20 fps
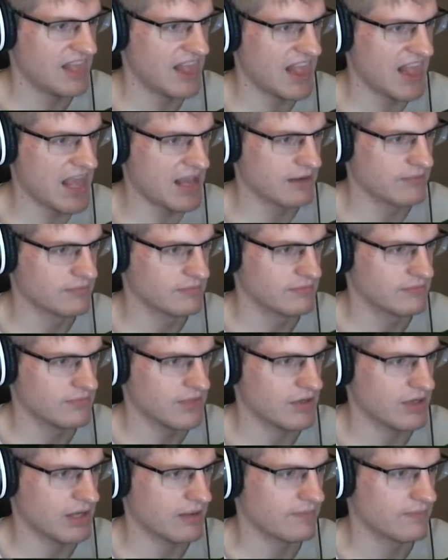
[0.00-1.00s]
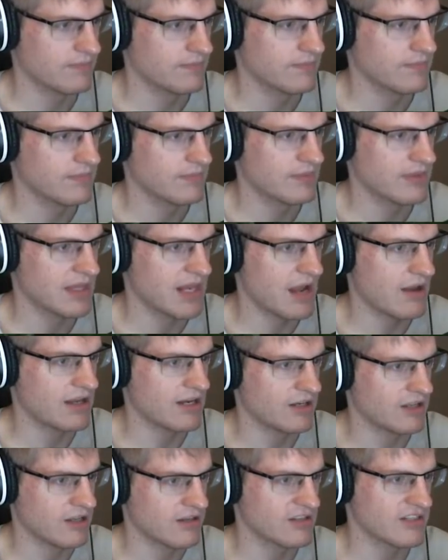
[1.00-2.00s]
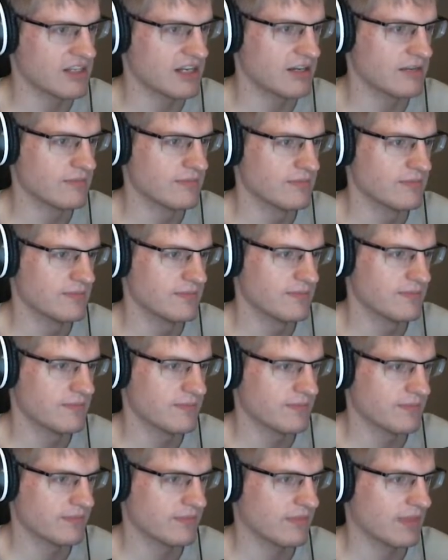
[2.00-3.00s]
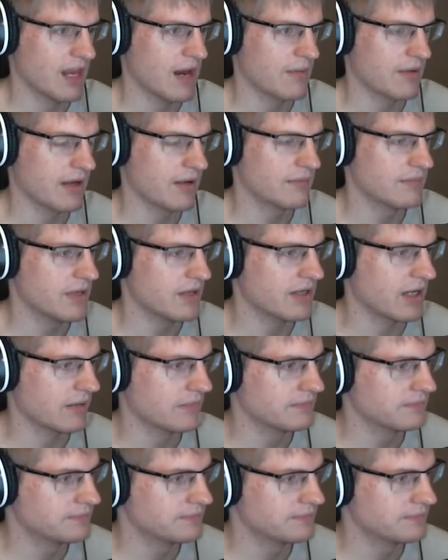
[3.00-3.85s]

Yeah. Okay. Now I get on the other side. There we go. Okay.